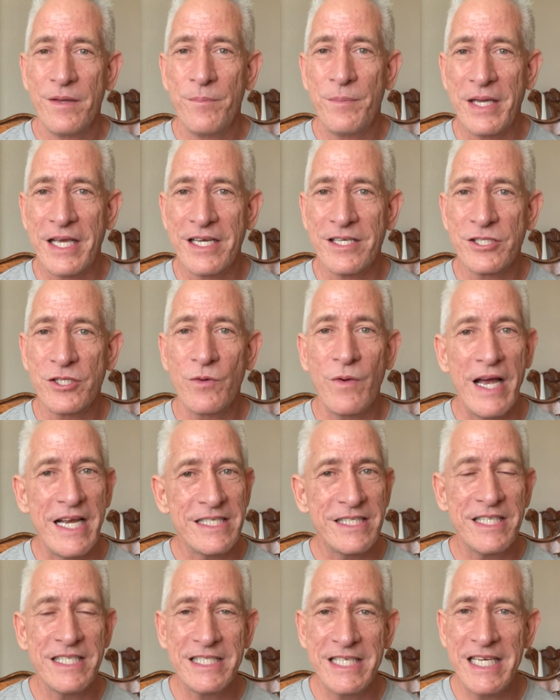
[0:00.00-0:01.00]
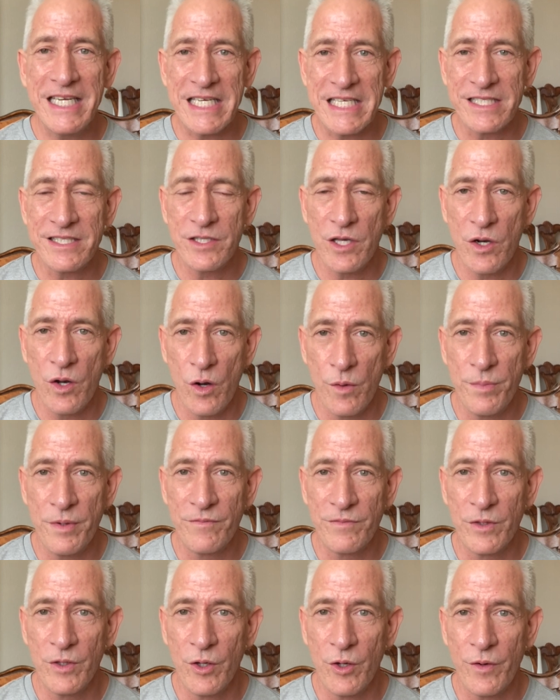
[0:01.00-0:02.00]
Because Christ is in us, the hope
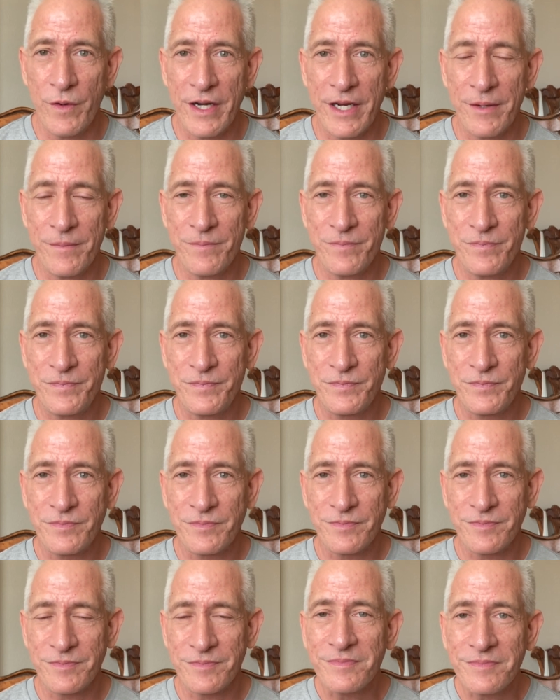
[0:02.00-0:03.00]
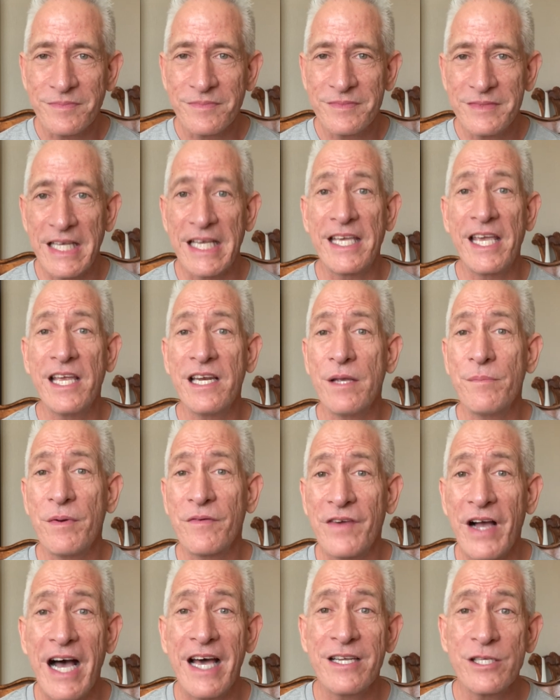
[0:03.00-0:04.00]
of glory. The kingdom
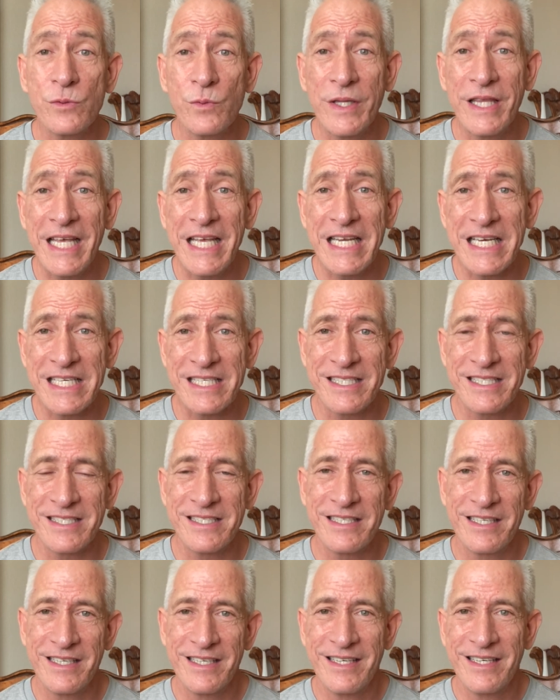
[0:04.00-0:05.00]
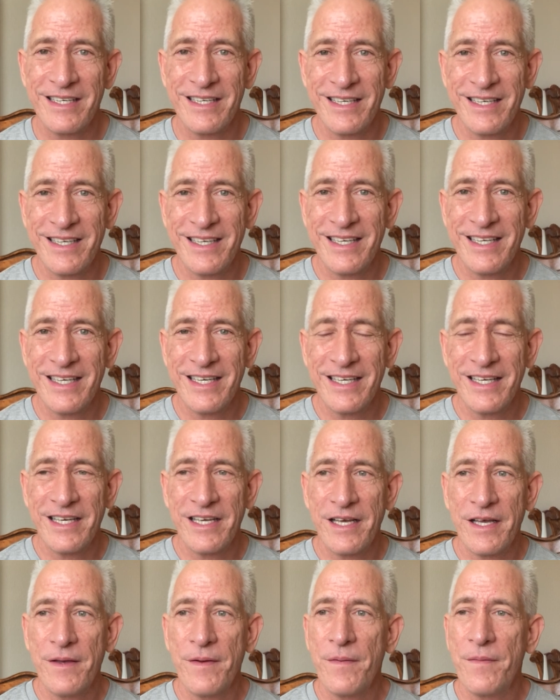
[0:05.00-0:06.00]
of God is within us.
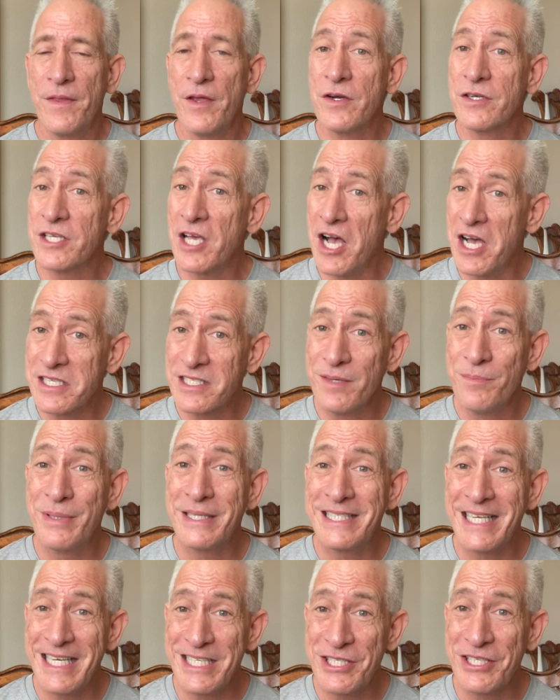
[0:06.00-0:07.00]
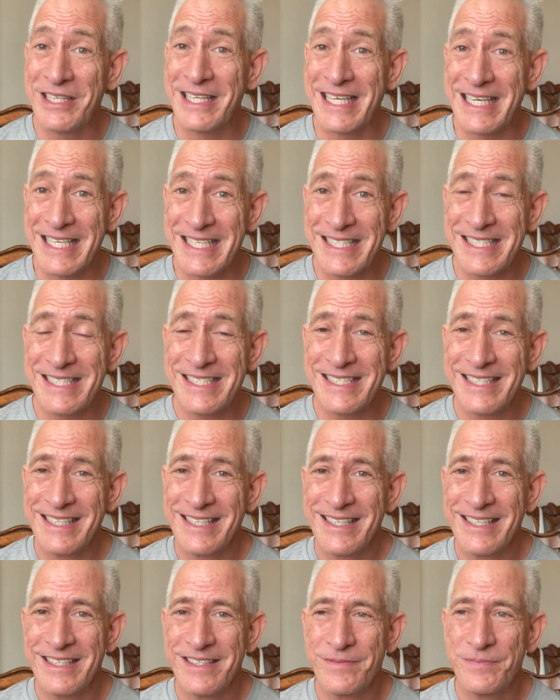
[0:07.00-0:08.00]
There's awesome potential in us,
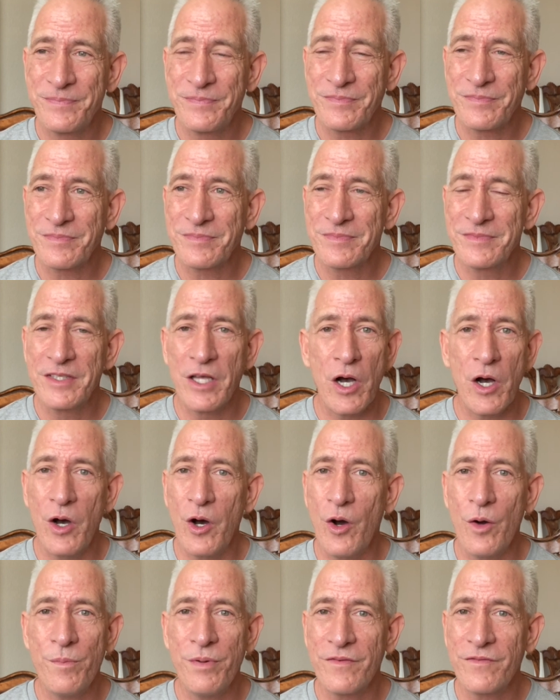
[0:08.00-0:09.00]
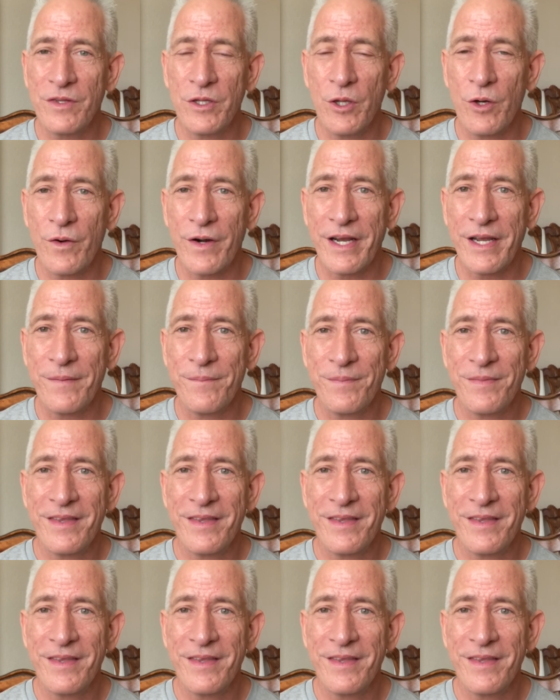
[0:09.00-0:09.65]
the hope of glory.